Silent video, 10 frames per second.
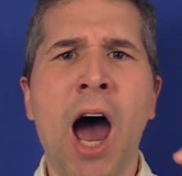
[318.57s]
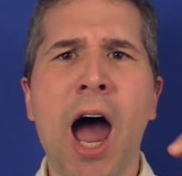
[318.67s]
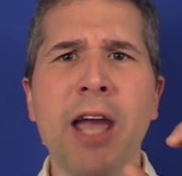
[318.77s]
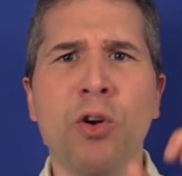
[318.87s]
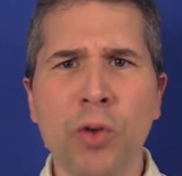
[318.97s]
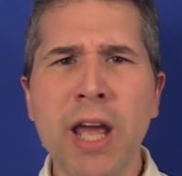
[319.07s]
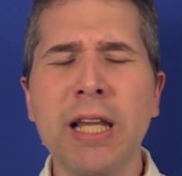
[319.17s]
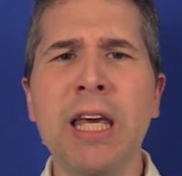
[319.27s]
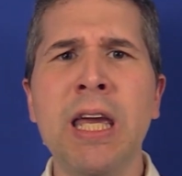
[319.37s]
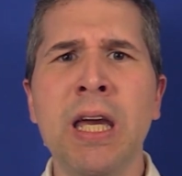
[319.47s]
I
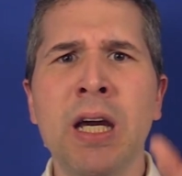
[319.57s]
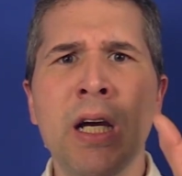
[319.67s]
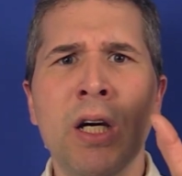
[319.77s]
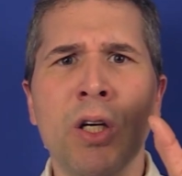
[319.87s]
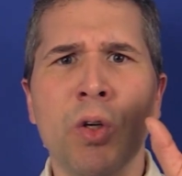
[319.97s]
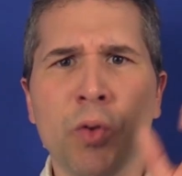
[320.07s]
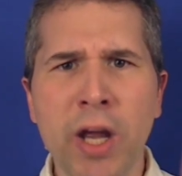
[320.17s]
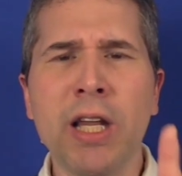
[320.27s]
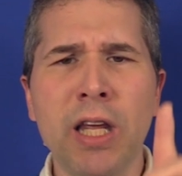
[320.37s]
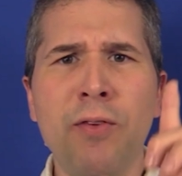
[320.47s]
greatly,
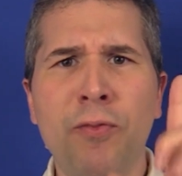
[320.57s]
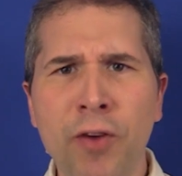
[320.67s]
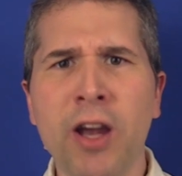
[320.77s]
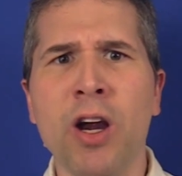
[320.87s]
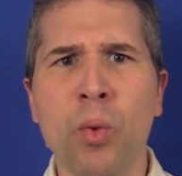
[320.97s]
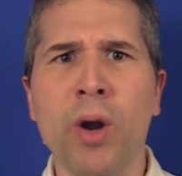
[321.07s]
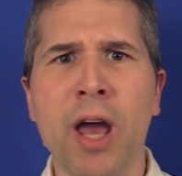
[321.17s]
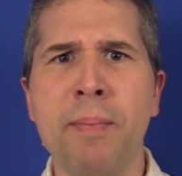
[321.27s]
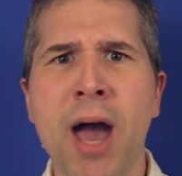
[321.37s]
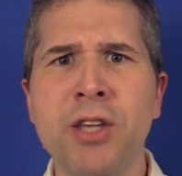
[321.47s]
greatly fear what
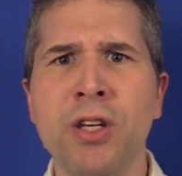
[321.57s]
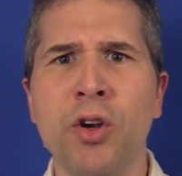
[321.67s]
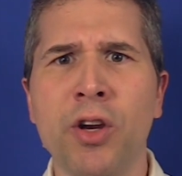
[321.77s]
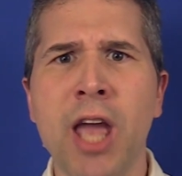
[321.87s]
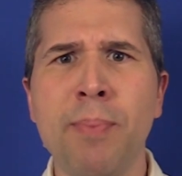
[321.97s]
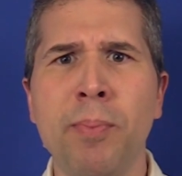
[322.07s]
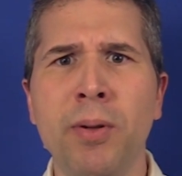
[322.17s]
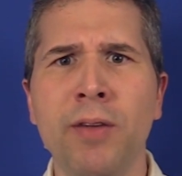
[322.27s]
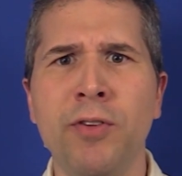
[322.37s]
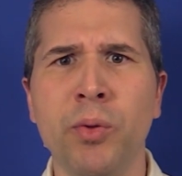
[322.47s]
I imagine you're
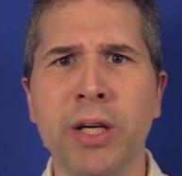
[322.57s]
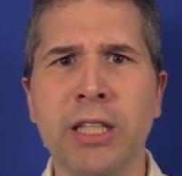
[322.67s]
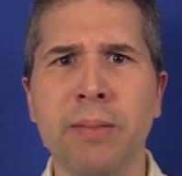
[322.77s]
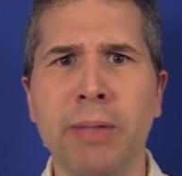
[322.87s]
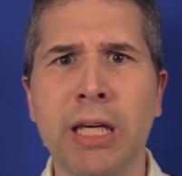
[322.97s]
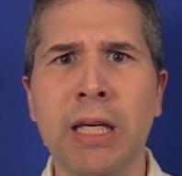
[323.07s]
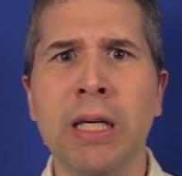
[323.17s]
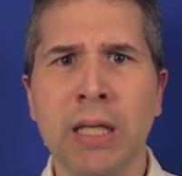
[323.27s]
capable of doing to me.